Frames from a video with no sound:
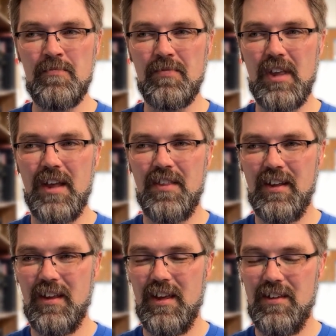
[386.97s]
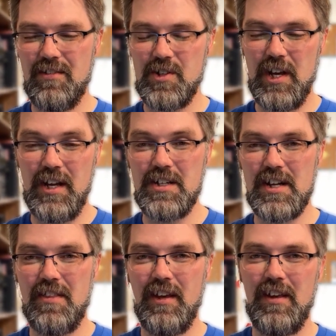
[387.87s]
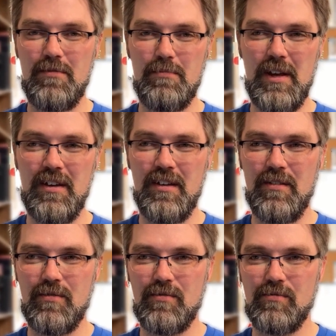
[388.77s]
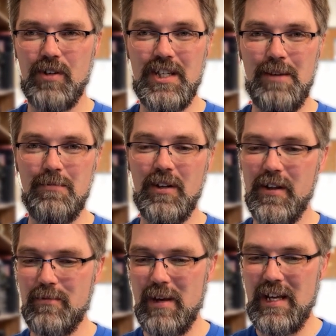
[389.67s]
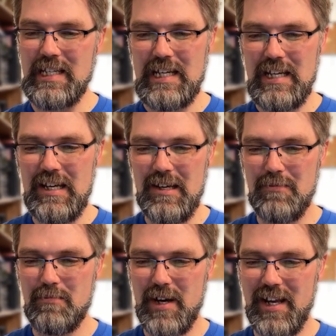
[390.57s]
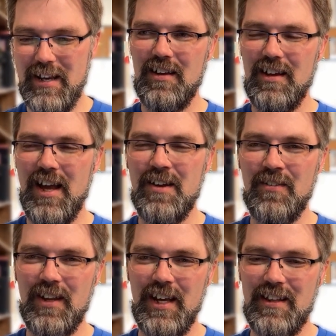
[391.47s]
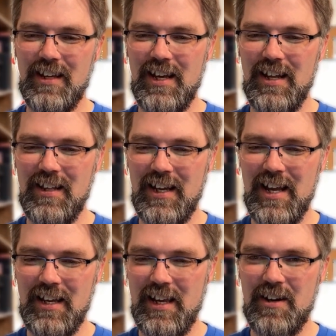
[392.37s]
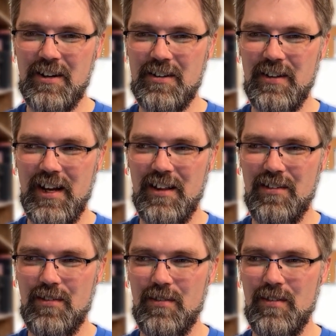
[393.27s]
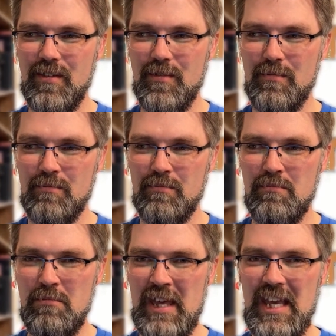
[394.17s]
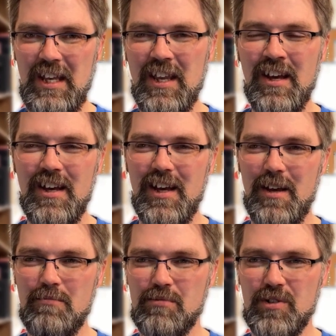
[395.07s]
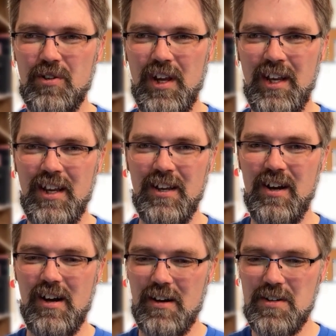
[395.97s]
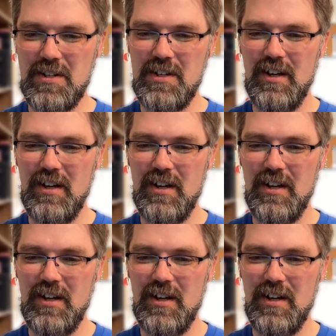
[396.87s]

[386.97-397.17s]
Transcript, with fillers: I think he's changed. I think he's been redeemed a little bit, but I don't like the the kind of character that is mean and brooding and harsh